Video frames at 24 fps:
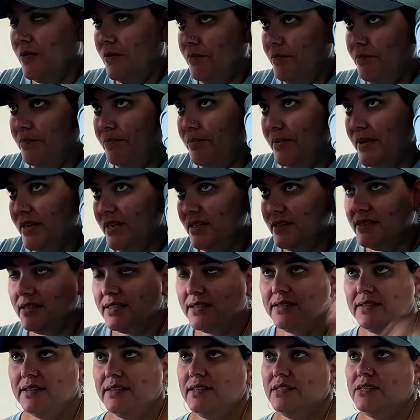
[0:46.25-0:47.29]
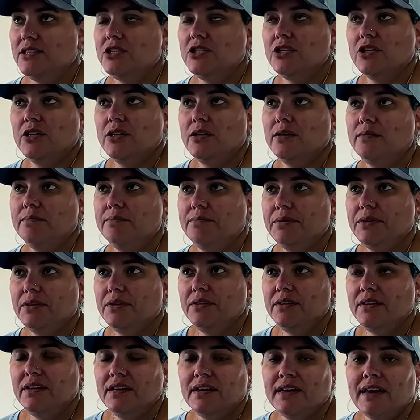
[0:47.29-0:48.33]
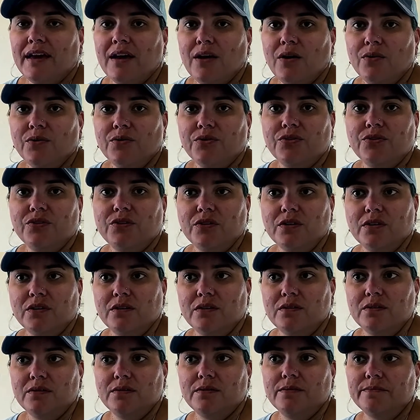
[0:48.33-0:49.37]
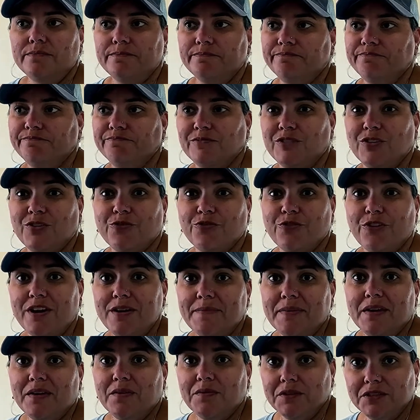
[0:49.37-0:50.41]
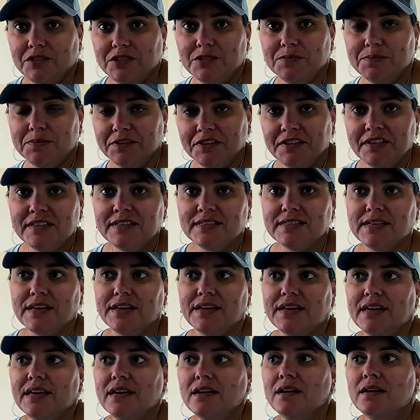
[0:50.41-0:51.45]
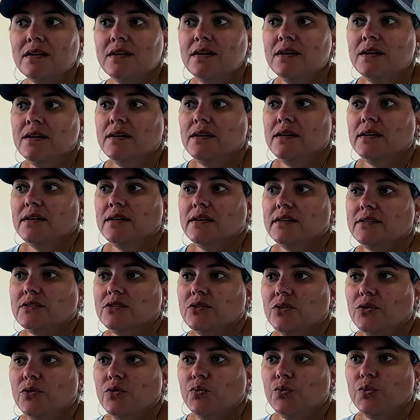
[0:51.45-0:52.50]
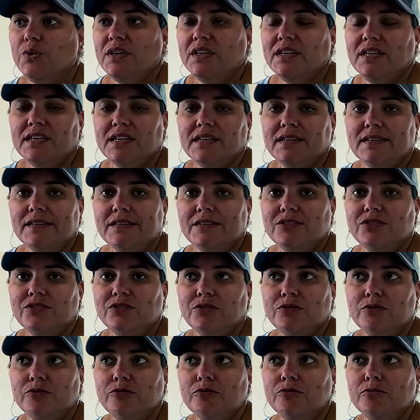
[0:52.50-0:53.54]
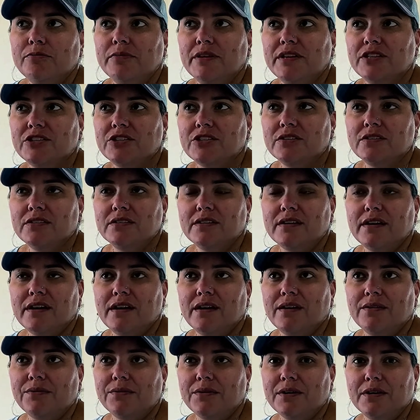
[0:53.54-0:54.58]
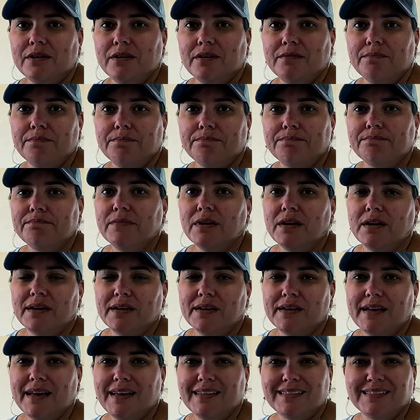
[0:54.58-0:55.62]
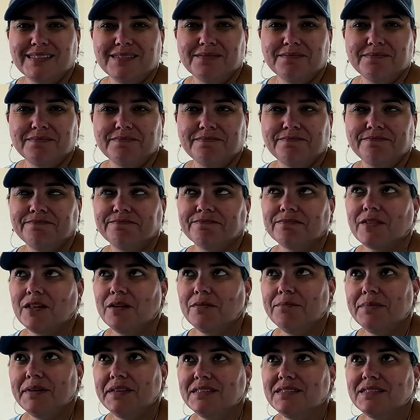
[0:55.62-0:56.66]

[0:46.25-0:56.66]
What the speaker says: basically start building out the framing, which is pretty exciting. So we needed to make sure that we had some of